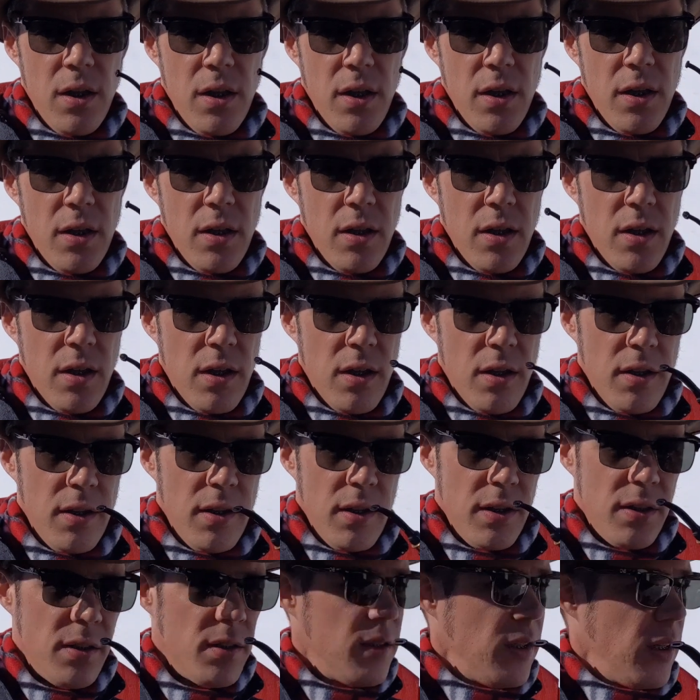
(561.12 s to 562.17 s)
And
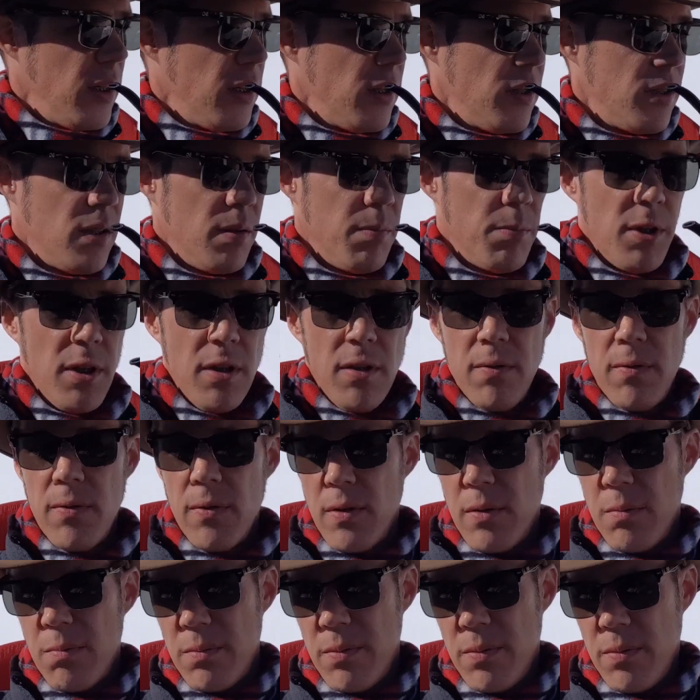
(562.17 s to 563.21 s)
that's saying something
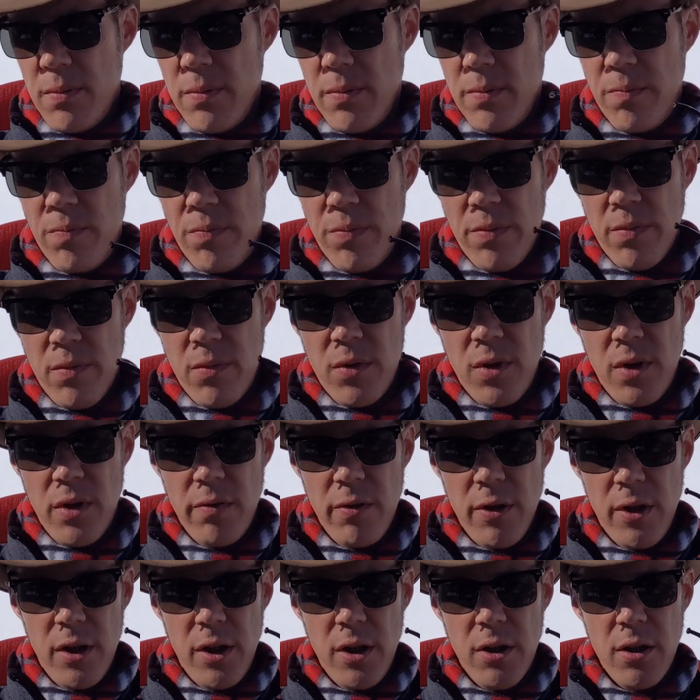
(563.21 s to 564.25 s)
from
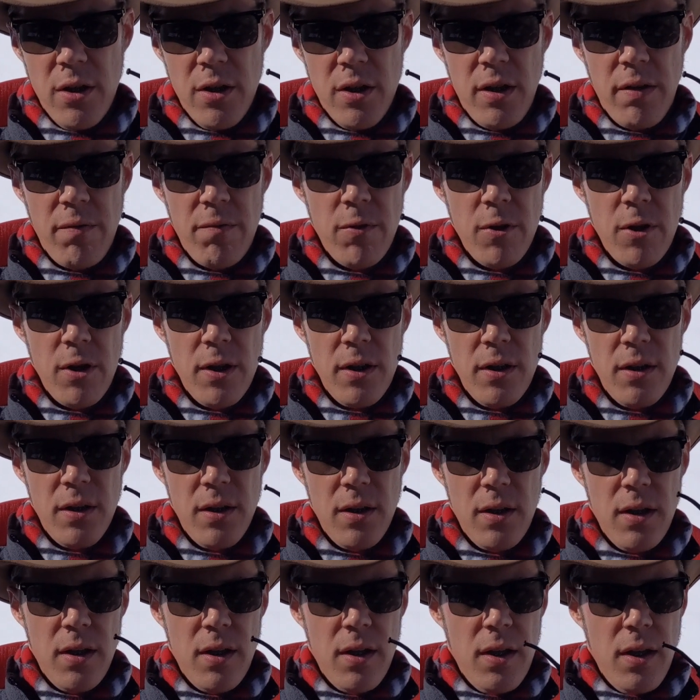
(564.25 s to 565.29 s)
living here in Denver and
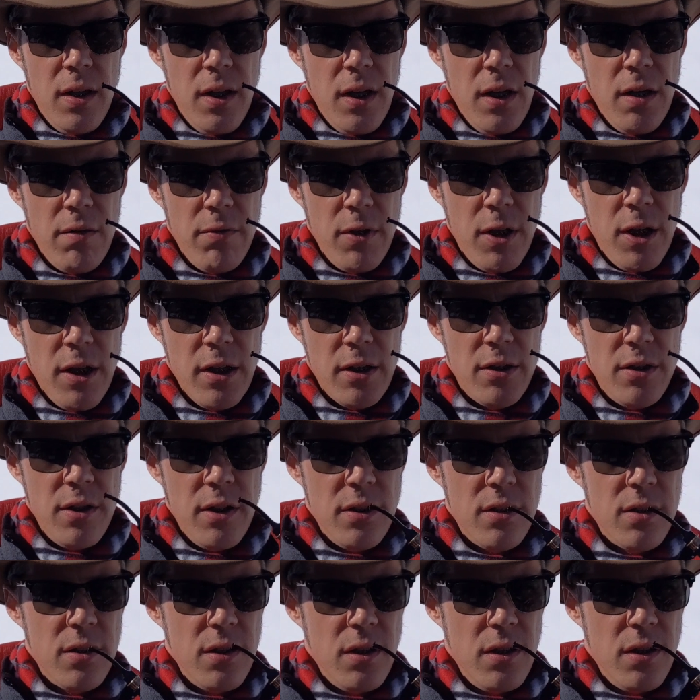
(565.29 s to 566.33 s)
having
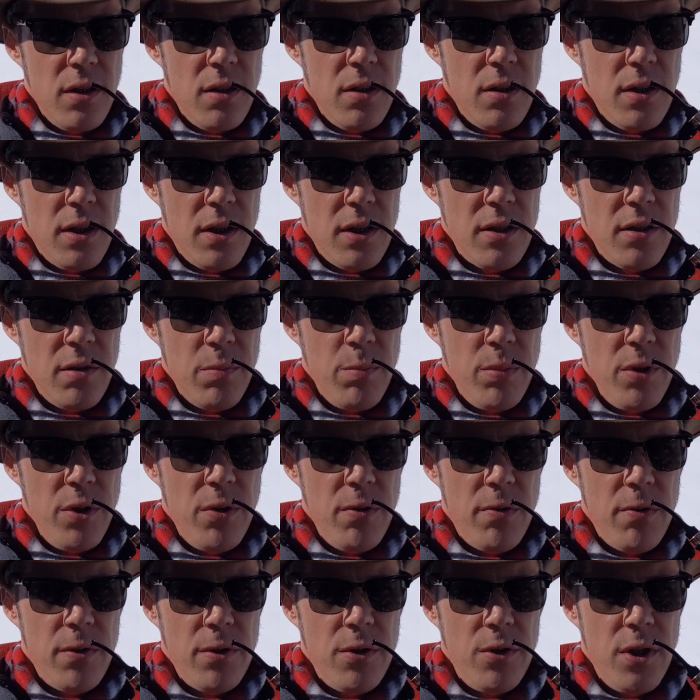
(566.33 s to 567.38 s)
access to lots of
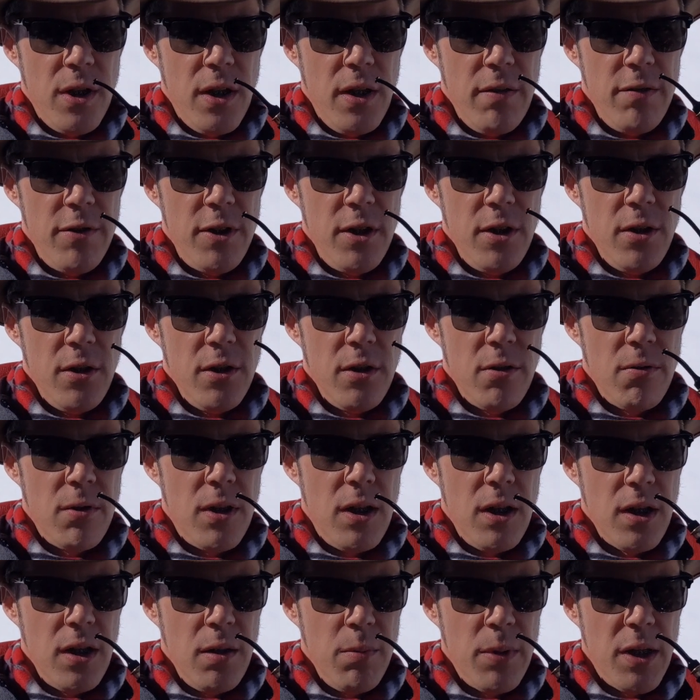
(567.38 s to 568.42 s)
beautiful drives here in the
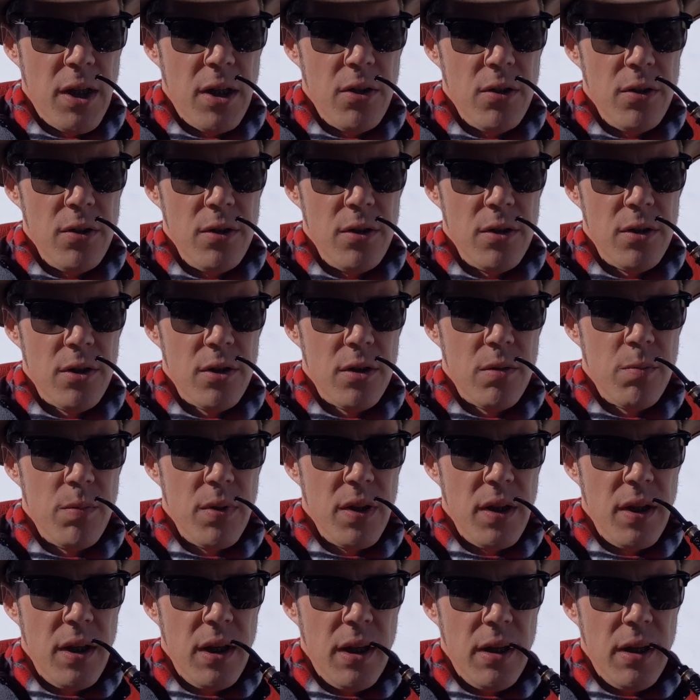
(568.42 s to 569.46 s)
Rocky Mountains. But